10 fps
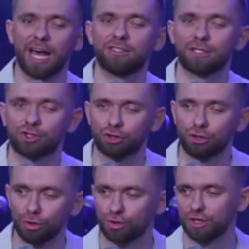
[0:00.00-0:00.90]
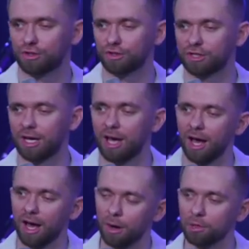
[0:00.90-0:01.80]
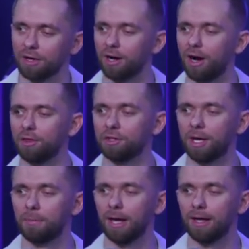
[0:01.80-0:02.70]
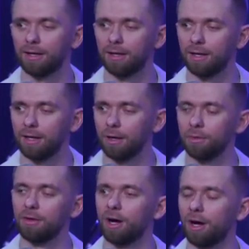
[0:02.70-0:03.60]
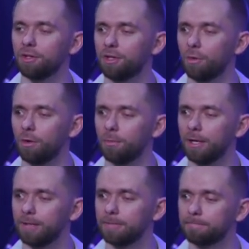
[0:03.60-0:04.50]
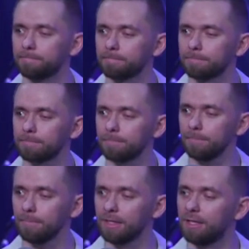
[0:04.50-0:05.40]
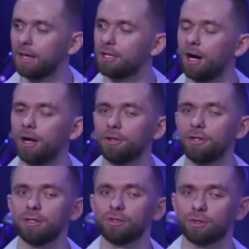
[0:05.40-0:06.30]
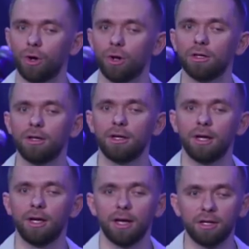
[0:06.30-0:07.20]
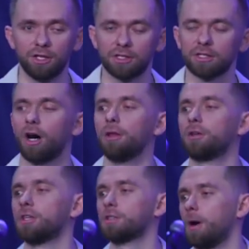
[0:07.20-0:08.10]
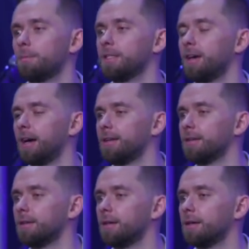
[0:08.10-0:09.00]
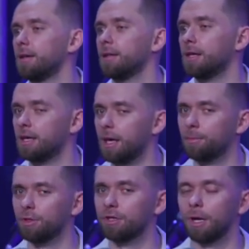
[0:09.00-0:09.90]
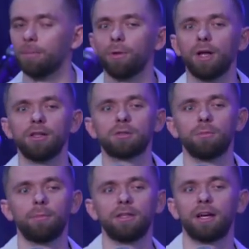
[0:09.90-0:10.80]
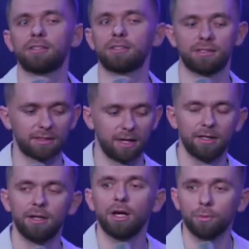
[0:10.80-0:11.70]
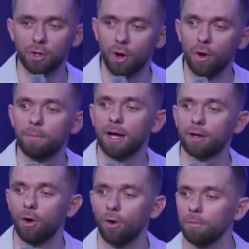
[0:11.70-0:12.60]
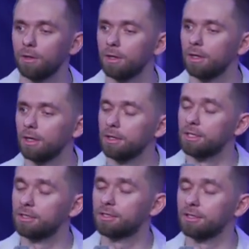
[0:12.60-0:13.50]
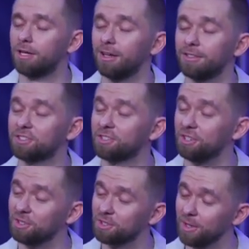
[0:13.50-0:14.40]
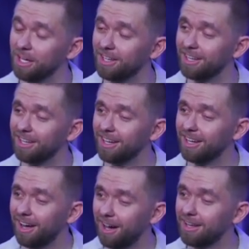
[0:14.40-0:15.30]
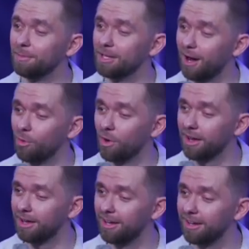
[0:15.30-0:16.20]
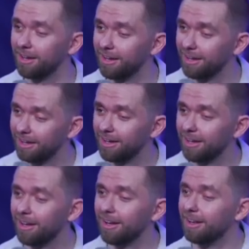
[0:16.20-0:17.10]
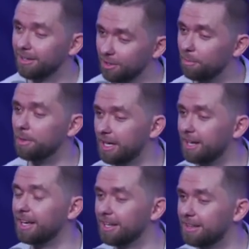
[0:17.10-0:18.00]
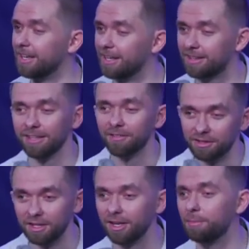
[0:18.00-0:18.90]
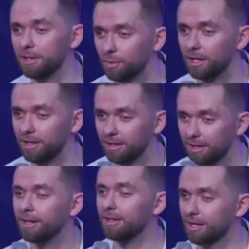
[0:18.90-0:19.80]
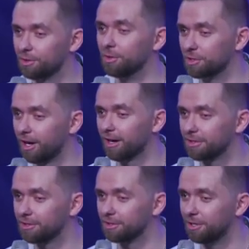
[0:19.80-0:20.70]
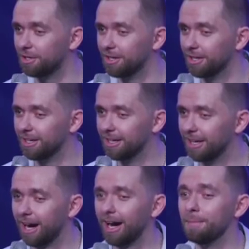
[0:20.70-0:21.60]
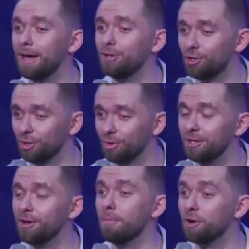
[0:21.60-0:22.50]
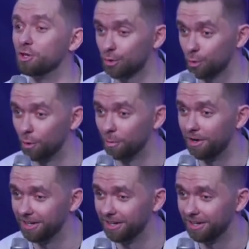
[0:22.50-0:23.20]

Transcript: as excuses to say, I will never honor that man, will never honor that woman. David honored Saul and Jesus honored his mom and dad he came to the temple and his mom and dad says, son, we're going back home. And Jesus says, excuse me, I am Yahweh. You know, beginning and the end and everything in between. That's who you're talking to. I made you in your mother's womb.